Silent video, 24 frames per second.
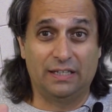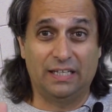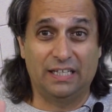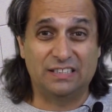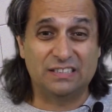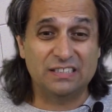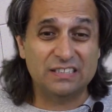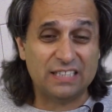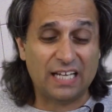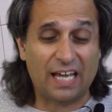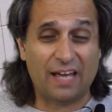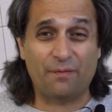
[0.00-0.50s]
They
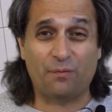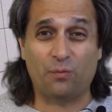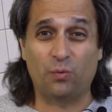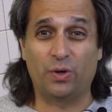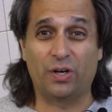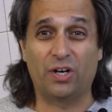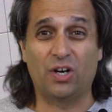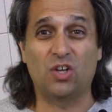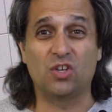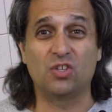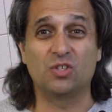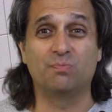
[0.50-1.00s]
just have
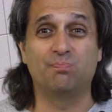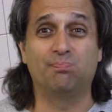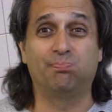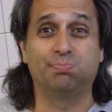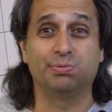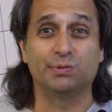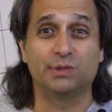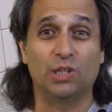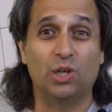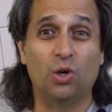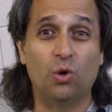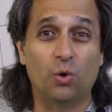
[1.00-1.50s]
one of those
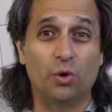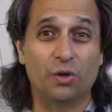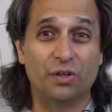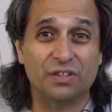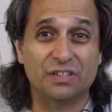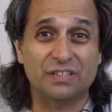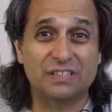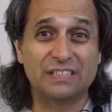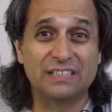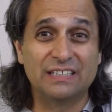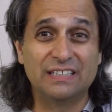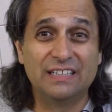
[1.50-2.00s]

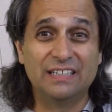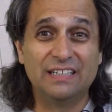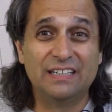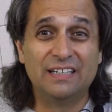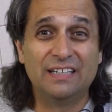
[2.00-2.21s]
blowers.